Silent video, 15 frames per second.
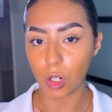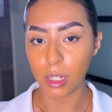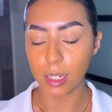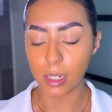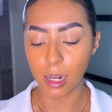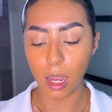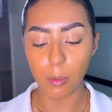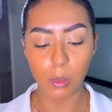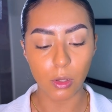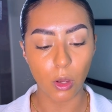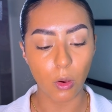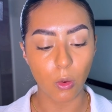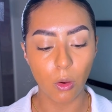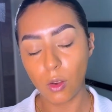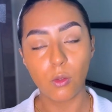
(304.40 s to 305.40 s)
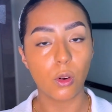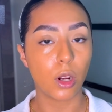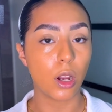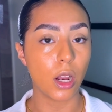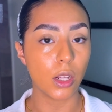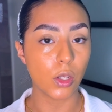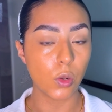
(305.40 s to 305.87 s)
steps. So for
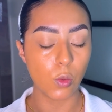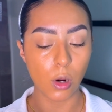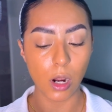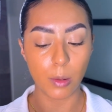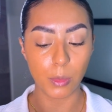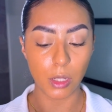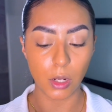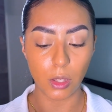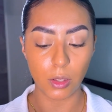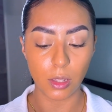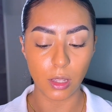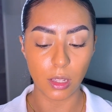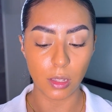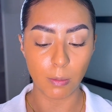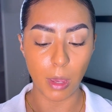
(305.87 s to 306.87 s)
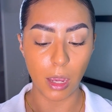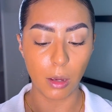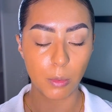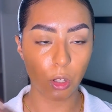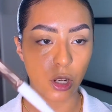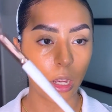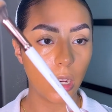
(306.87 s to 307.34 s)
contour, I'm just gonna use this Makeup
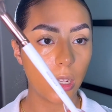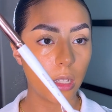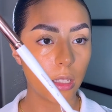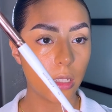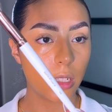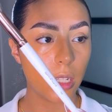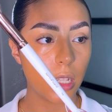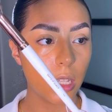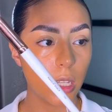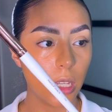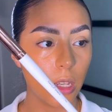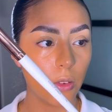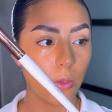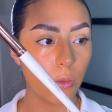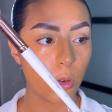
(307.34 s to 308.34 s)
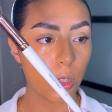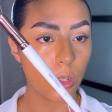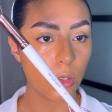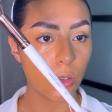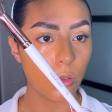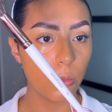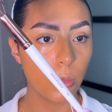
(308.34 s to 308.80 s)
Shack
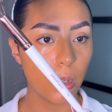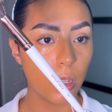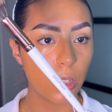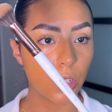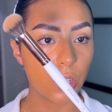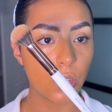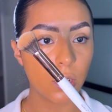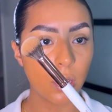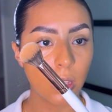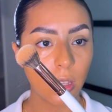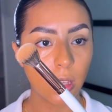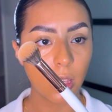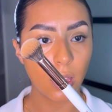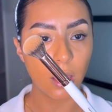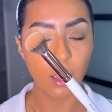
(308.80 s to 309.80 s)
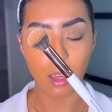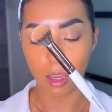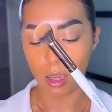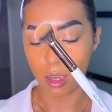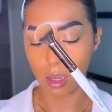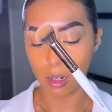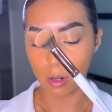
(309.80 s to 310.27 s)
T42 brush,
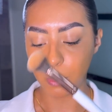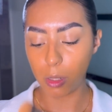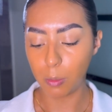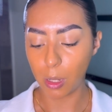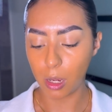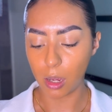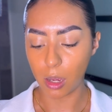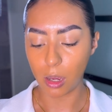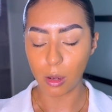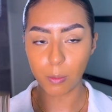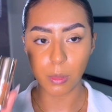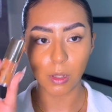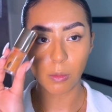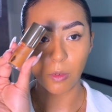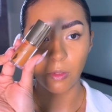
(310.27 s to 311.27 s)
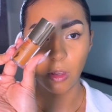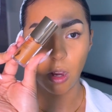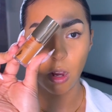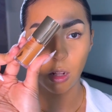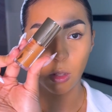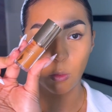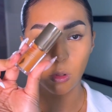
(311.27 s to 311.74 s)
and I'm gonna pick up some of the
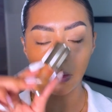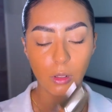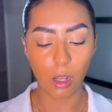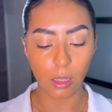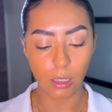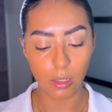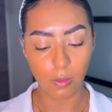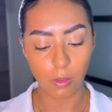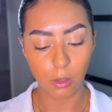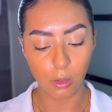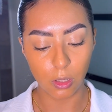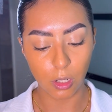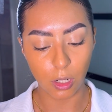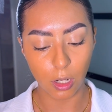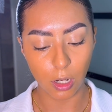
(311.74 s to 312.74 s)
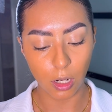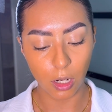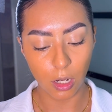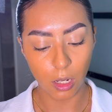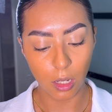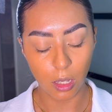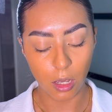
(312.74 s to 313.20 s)
Hollywood Flawless filter
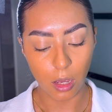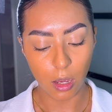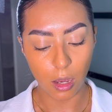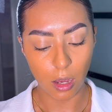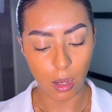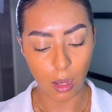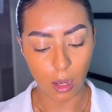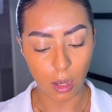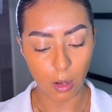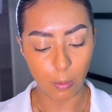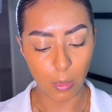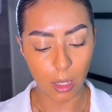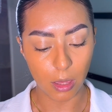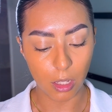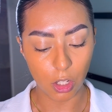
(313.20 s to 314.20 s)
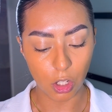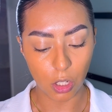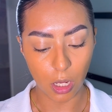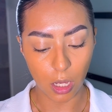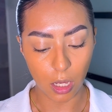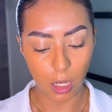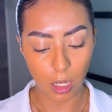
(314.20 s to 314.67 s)
in the
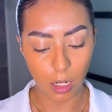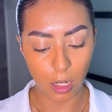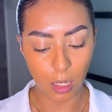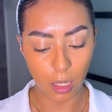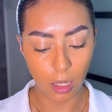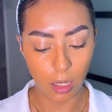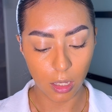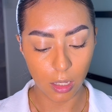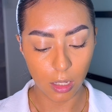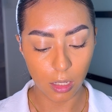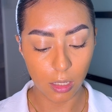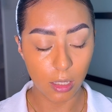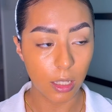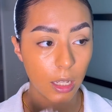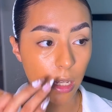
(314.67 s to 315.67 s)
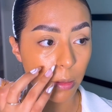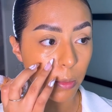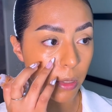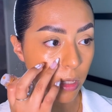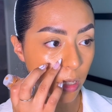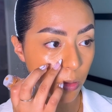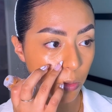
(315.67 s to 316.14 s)
shade Deep,
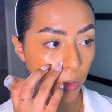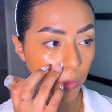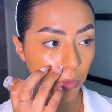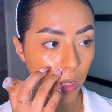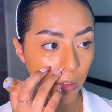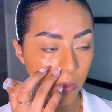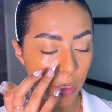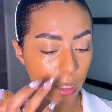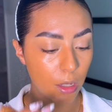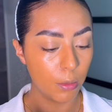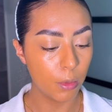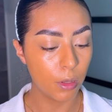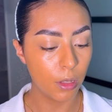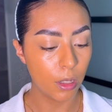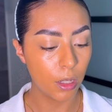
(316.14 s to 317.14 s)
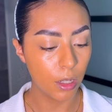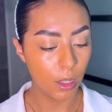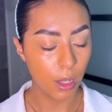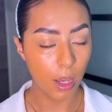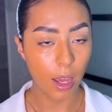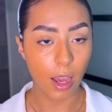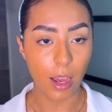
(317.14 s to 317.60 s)
6.5 Deep,
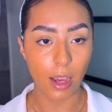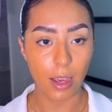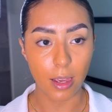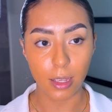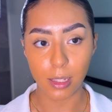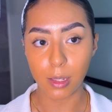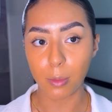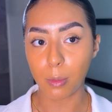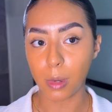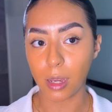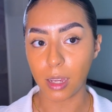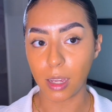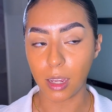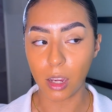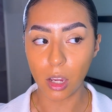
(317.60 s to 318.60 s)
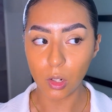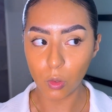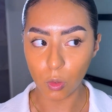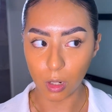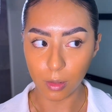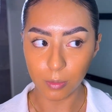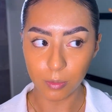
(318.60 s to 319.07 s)
as my contour.